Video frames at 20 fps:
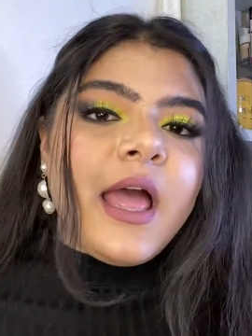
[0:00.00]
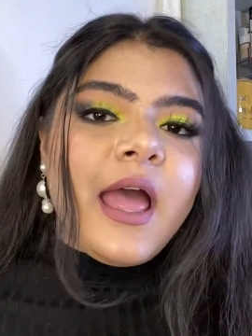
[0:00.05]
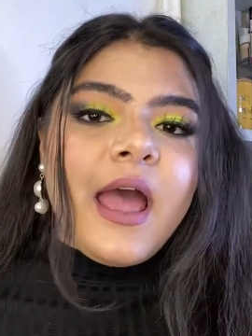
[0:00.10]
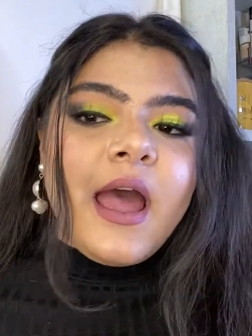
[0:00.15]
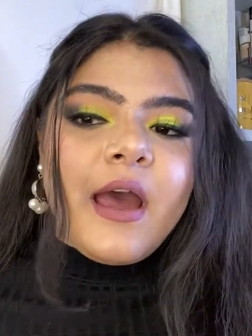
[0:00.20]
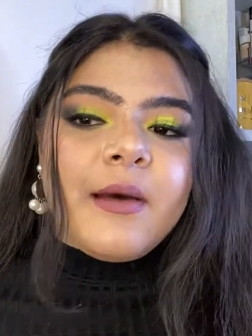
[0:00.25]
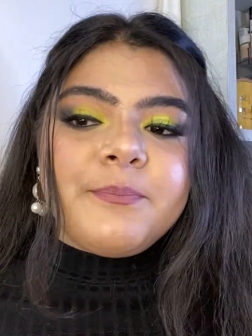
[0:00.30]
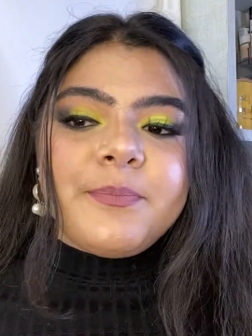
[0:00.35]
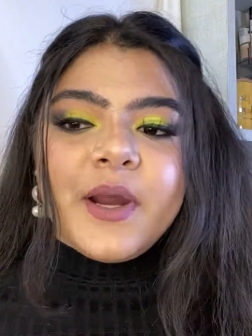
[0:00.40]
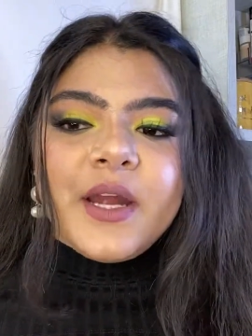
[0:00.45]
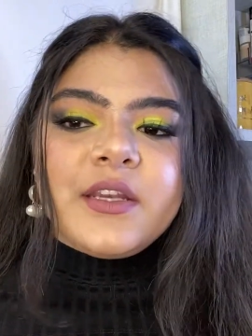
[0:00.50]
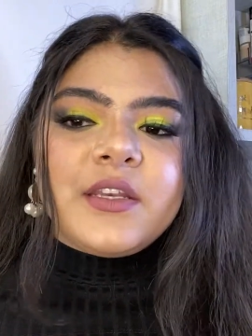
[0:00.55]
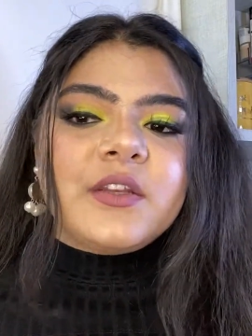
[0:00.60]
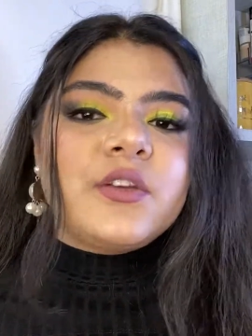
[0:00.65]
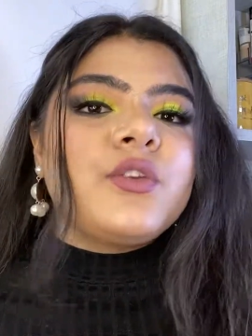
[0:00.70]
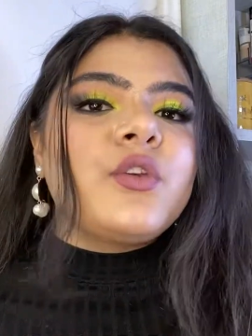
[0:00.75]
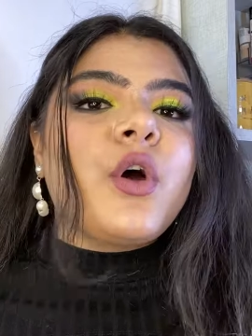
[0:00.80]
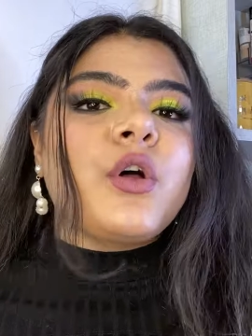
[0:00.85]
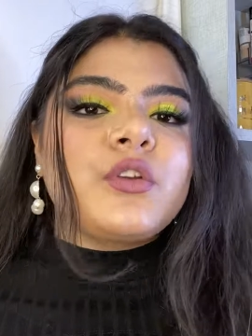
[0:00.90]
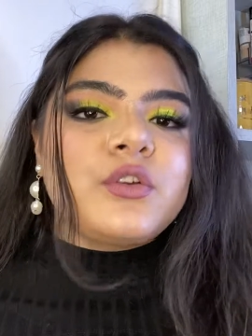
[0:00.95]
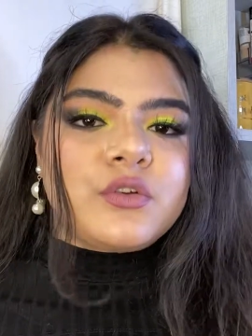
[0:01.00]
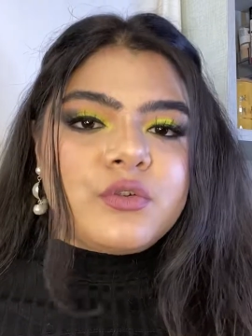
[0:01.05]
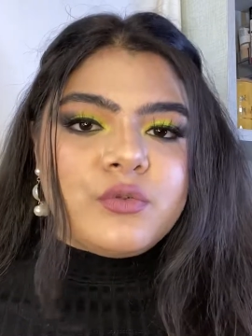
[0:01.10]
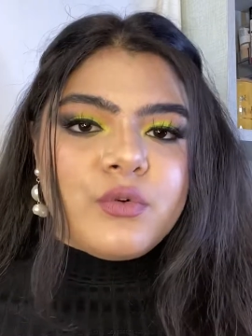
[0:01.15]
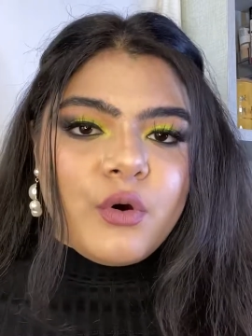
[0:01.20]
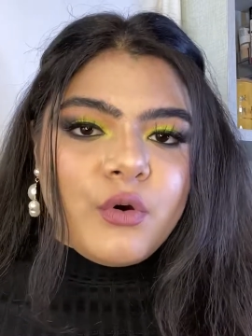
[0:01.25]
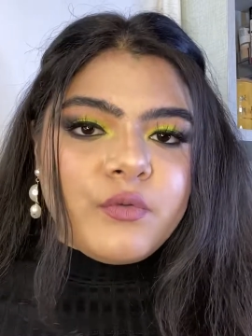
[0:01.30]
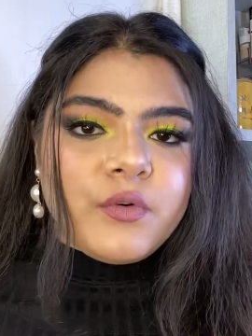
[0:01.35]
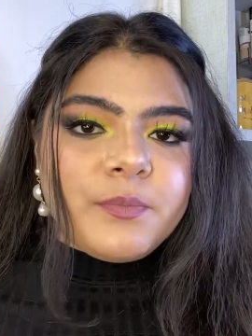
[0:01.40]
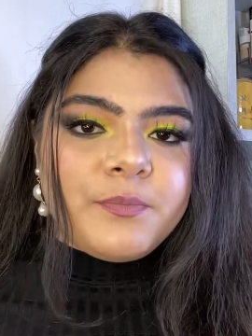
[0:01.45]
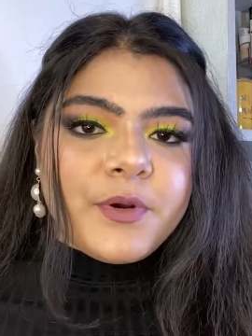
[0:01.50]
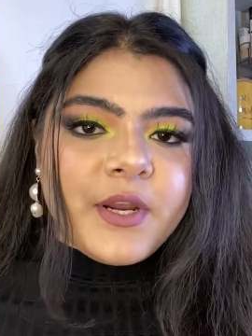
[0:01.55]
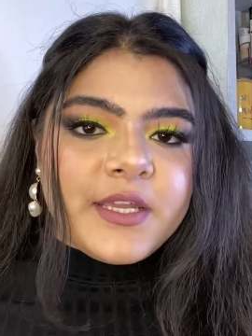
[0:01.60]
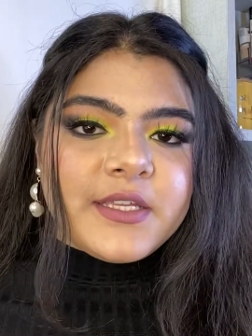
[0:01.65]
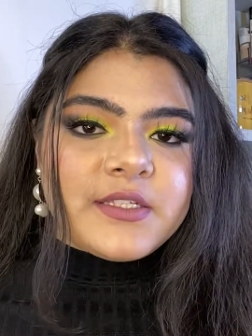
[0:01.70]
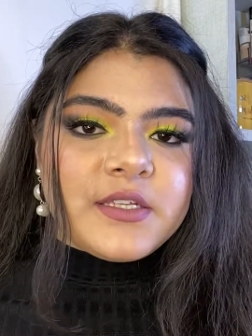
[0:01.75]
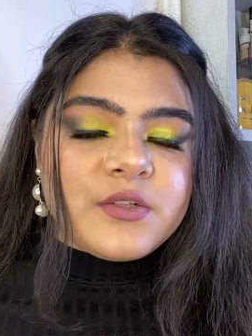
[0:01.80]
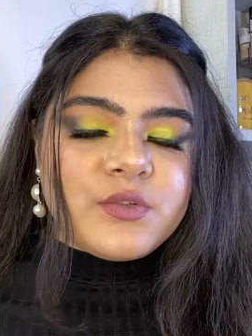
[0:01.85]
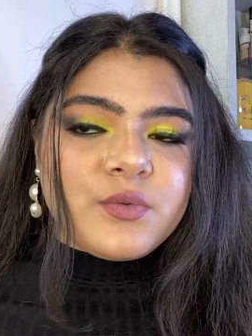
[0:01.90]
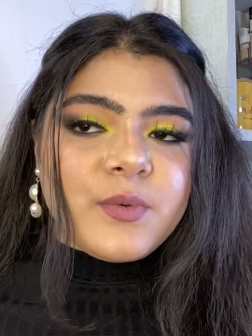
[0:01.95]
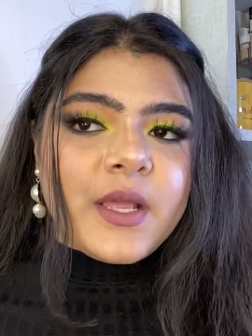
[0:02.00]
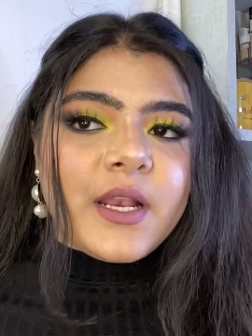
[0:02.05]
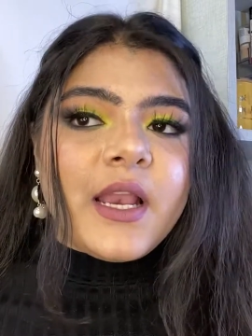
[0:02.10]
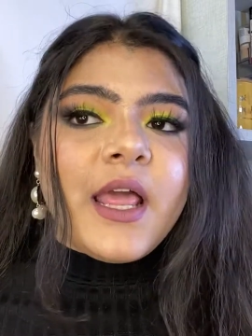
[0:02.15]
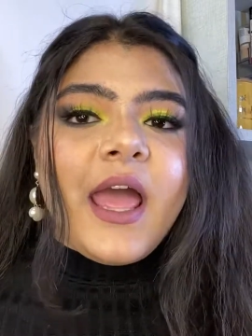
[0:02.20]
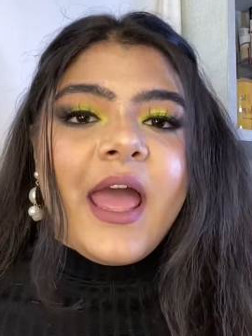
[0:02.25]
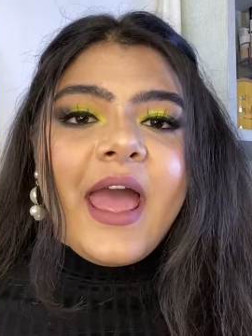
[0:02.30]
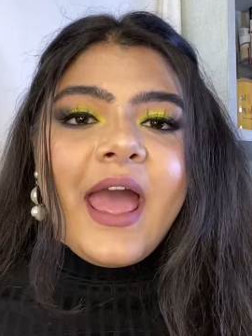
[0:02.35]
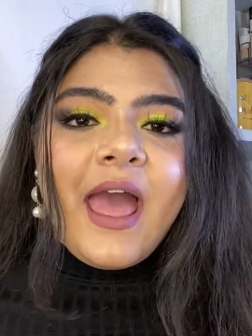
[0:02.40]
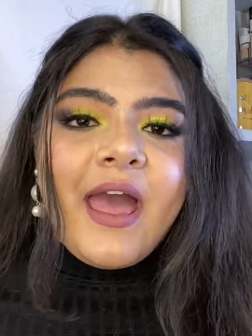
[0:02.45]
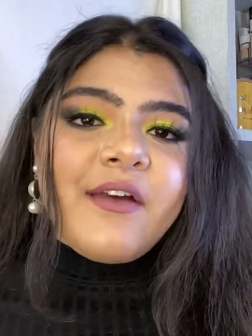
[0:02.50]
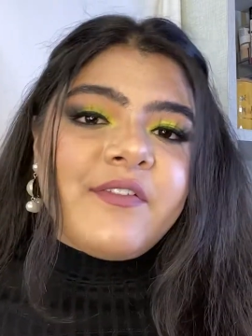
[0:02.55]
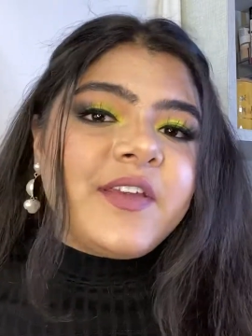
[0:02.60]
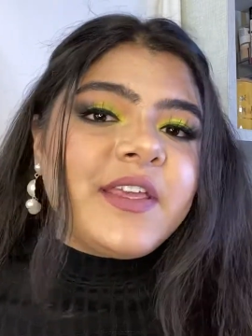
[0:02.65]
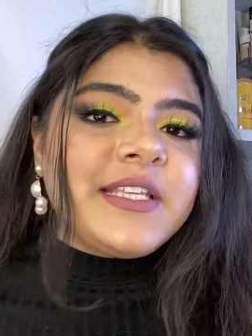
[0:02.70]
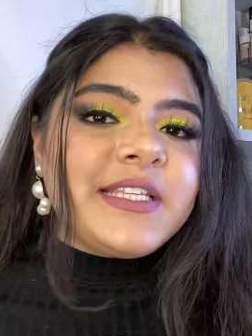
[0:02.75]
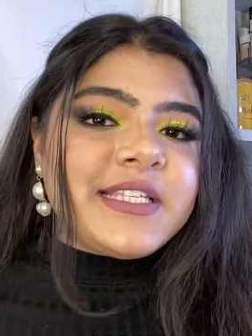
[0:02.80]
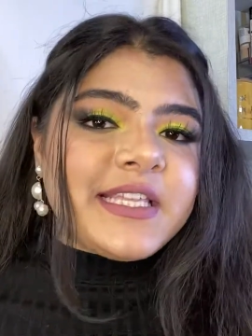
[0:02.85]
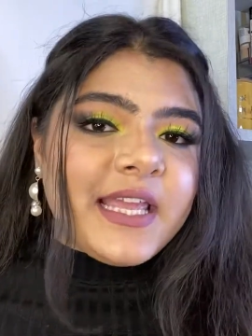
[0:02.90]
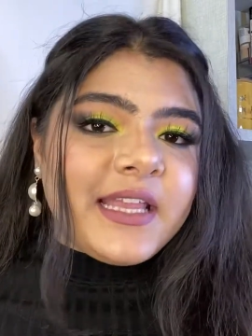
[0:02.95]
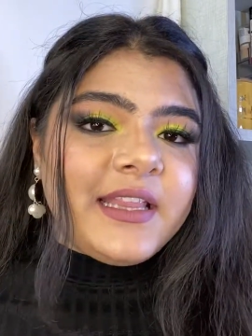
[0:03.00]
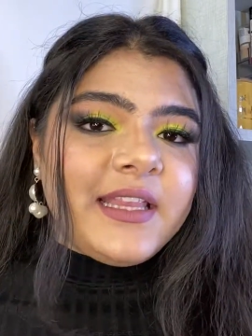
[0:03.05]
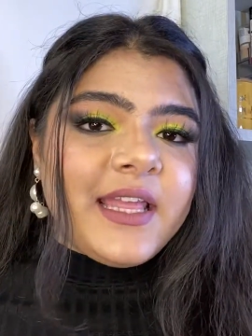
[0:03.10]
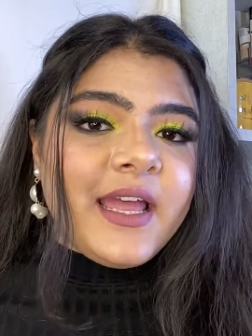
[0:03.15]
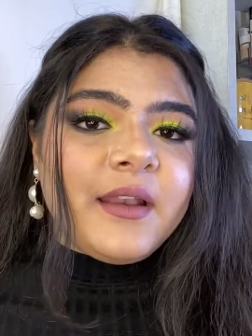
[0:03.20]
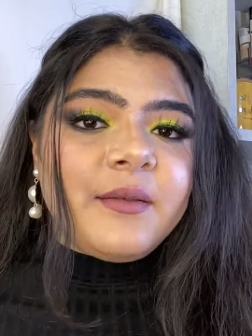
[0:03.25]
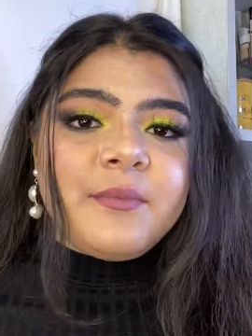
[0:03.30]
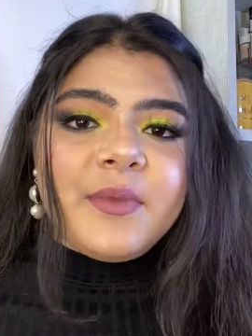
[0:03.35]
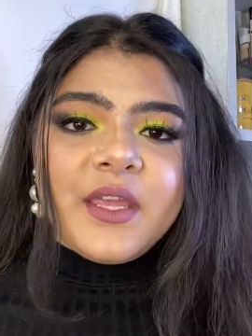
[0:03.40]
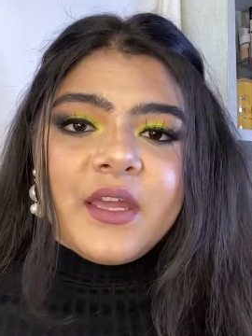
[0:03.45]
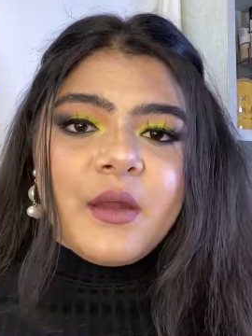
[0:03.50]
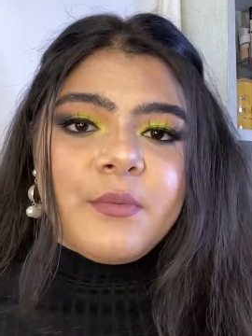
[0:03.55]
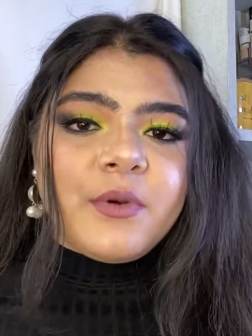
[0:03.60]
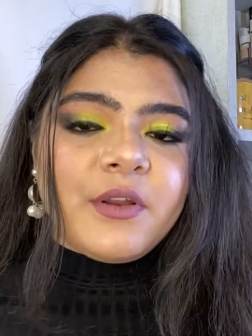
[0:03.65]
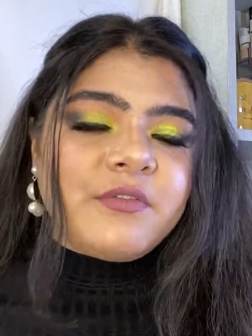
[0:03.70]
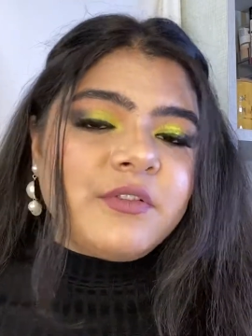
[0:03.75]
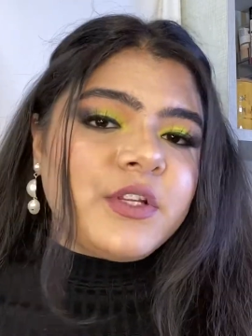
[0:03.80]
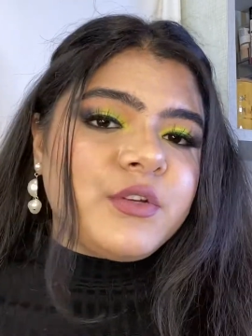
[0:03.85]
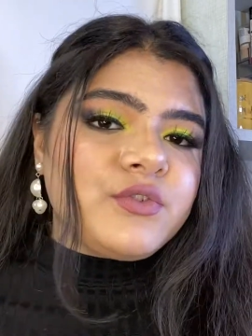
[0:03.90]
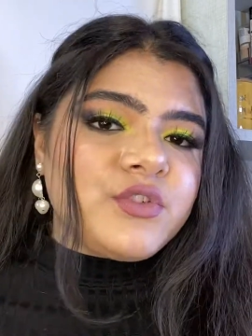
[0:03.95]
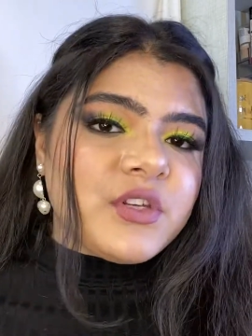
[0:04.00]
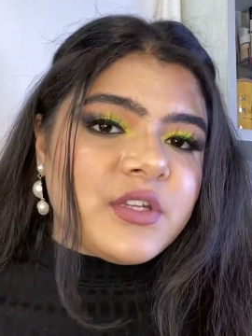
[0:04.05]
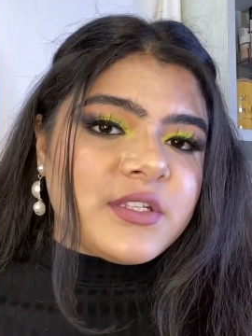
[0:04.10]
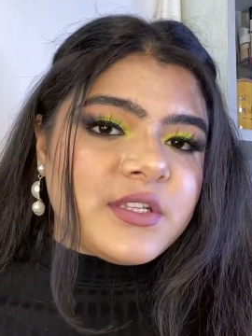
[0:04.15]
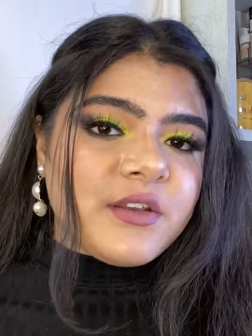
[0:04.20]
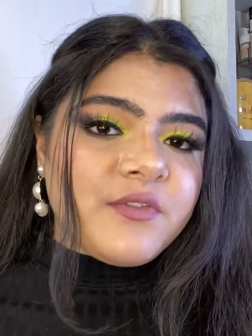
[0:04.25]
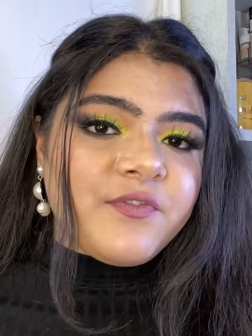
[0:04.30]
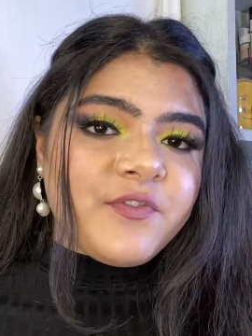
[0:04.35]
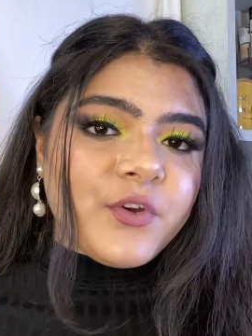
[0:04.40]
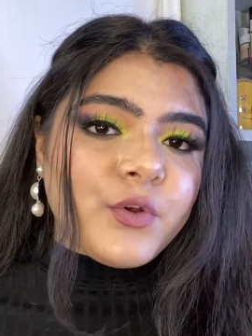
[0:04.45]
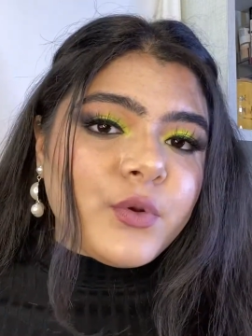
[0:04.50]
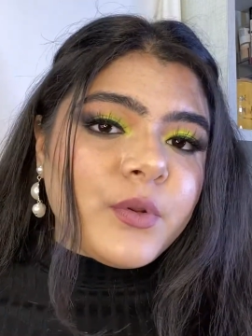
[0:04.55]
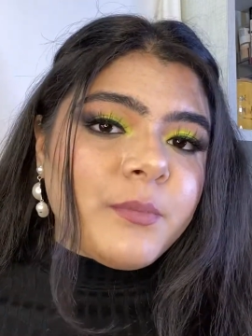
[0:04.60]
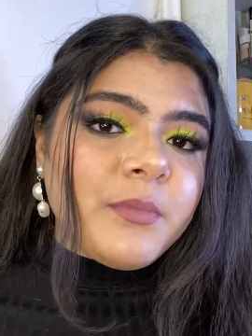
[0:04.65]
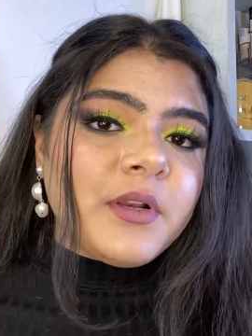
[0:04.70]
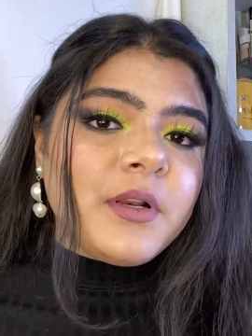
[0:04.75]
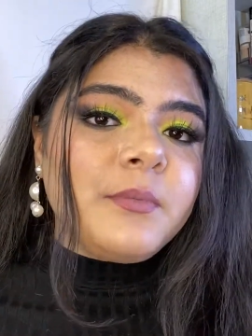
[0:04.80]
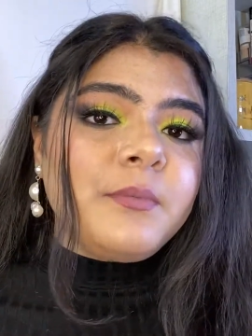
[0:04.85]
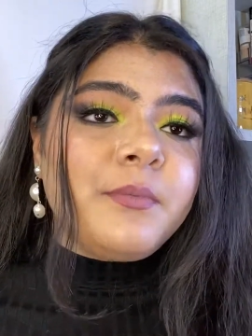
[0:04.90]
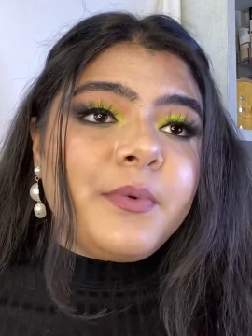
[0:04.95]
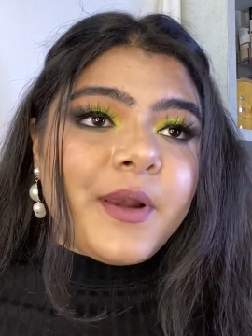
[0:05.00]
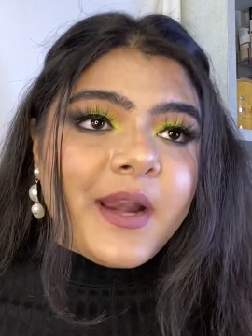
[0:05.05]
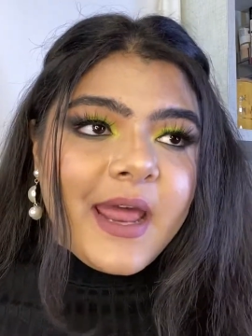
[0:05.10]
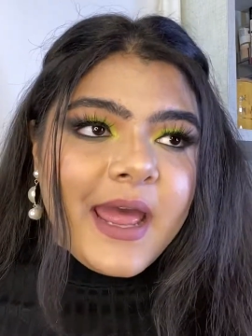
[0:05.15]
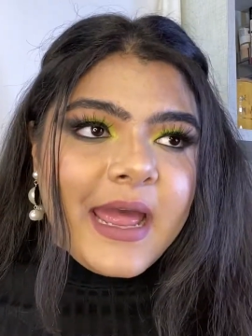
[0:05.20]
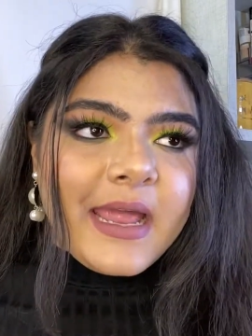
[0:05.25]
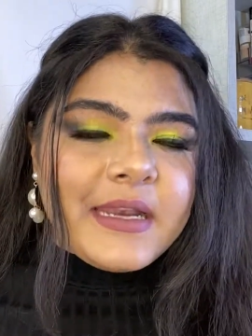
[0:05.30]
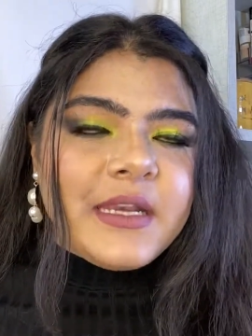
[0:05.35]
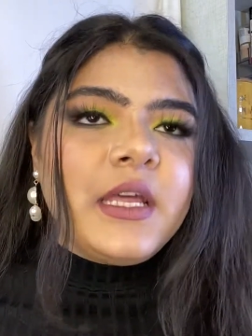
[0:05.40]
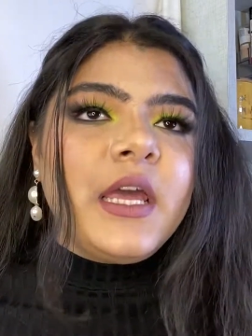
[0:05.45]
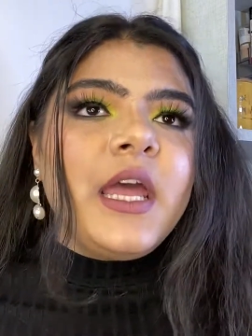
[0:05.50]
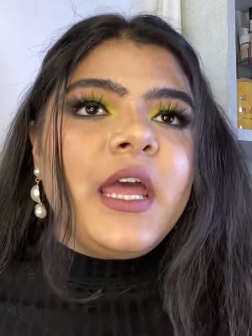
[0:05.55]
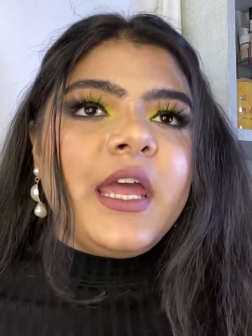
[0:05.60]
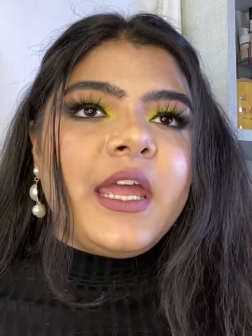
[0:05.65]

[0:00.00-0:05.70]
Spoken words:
but not too overpriced as well. Having said that, Makeup Revolution is an affordable brand.